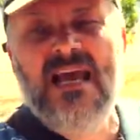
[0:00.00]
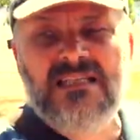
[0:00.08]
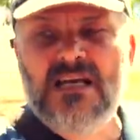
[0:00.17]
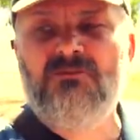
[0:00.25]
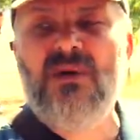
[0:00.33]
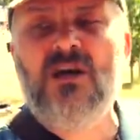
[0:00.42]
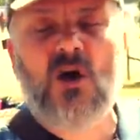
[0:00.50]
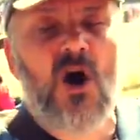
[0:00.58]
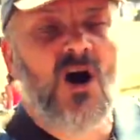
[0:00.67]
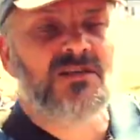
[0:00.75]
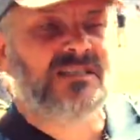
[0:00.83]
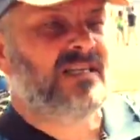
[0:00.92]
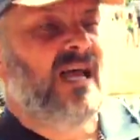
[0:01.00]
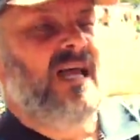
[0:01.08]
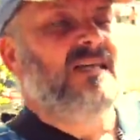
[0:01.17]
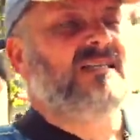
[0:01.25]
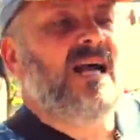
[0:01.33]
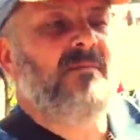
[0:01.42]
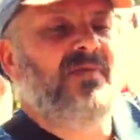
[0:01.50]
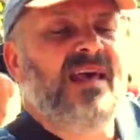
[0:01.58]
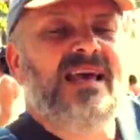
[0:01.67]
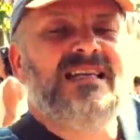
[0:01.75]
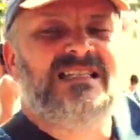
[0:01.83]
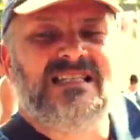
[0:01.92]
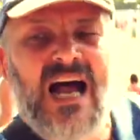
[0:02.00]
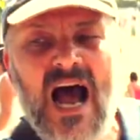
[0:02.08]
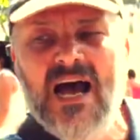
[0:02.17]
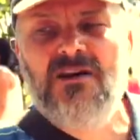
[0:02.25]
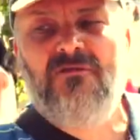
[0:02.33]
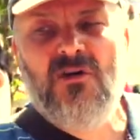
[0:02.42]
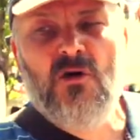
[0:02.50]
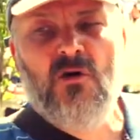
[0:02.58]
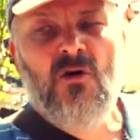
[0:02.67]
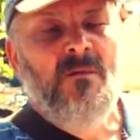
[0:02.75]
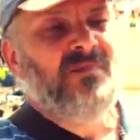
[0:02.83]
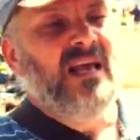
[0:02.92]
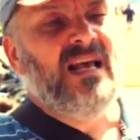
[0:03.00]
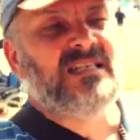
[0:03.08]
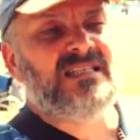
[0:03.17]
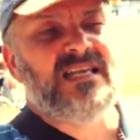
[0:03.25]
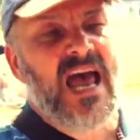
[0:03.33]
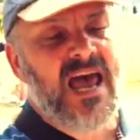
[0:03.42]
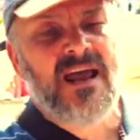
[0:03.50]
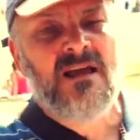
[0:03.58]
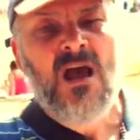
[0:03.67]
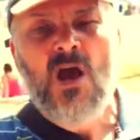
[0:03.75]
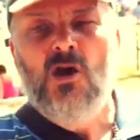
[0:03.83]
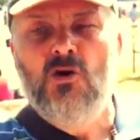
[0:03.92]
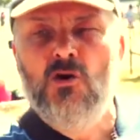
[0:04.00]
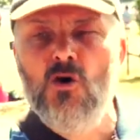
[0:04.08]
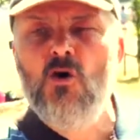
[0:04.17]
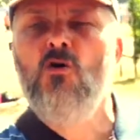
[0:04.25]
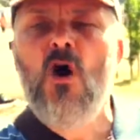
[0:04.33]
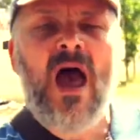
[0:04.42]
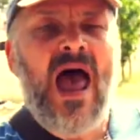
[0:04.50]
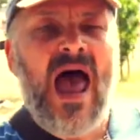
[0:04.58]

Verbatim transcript: Is it because something inside of you is saying you